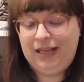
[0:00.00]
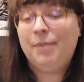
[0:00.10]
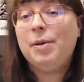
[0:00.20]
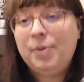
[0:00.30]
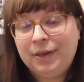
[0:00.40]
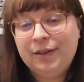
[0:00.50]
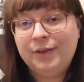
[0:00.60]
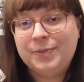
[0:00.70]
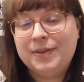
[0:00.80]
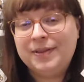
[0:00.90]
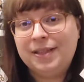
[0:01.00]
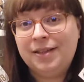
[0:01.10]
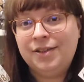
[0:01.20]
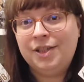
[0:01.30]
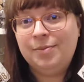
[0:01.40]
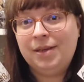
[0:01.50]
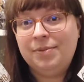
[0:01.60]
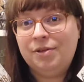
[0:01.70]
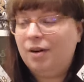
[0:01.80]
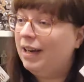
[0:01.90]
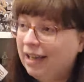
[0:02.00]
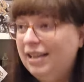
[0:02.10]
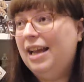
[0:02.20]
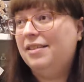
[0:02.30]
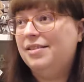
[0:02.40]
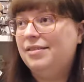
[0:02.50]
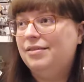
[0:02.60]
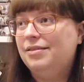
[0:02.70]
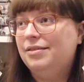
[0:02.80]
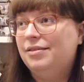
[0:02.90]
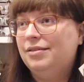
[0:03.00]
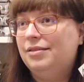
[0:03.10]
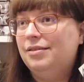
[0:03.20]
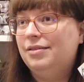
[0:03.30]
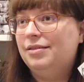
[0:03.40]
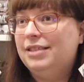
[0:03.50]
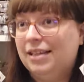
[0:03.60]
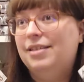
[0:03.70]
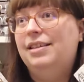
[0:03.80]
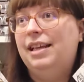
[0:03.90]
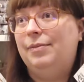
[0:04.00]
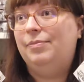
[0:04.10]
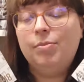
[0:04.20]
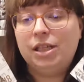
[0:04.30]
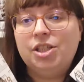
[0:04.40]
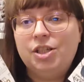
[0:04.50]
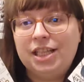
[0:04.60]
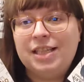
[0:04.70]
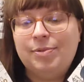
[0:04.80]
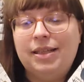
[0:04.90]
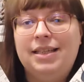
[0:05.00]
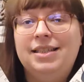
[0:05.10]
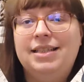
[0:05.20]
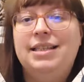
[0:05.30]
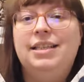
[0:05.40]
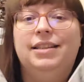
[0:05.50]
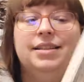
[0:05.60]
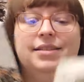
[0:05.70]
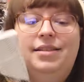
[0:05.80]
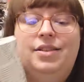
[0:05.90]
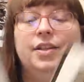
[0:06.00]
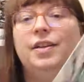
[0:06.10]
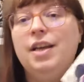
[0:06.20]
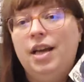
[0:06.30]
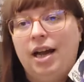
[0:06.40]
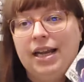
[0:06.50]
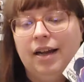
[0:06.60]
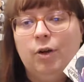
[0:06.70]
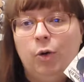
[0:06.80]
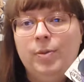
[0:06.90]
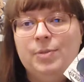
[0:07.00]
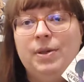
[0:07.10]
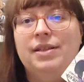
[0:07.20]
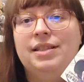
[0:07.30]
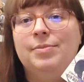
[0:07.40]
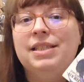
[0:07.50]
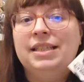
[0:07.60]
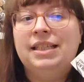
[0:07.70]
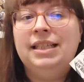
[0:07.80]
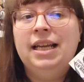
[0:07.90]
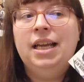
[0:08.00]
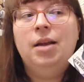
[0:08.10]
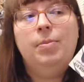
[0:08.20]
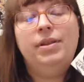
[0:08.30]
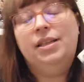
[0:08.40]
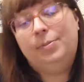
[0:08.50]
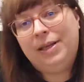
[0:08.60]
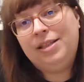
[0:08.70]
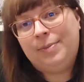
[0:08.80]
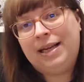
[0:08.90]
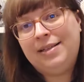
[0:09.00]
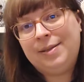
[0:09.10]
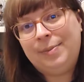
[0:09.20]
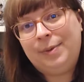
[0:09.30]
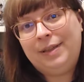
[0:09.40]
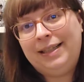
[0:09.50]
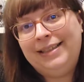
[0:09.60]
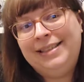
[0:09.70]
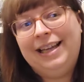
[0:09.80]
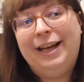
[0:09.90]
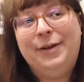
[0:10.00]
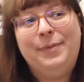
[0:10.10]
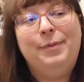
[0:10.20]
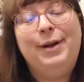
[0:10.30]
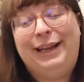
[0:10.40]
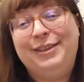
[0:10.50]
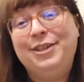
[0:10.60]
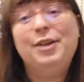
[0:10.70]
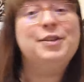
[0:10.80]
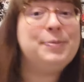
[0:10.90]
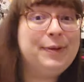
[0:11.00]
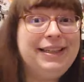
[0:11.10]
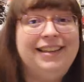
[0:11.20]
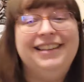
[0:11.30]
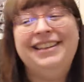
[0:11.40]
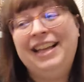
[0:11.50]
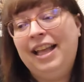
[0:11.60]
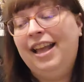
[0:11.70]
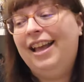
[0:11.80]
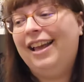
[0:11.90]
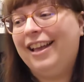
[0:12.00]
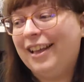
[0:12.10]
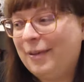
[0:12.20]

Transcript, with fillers: Am I putting it off because the last two made me cry? Yes. Yes, I am, but I do desperately need to continue this. So I, I almost picked this up today, but then I picked up Alice in Borderland, um, which, spoiler, uh,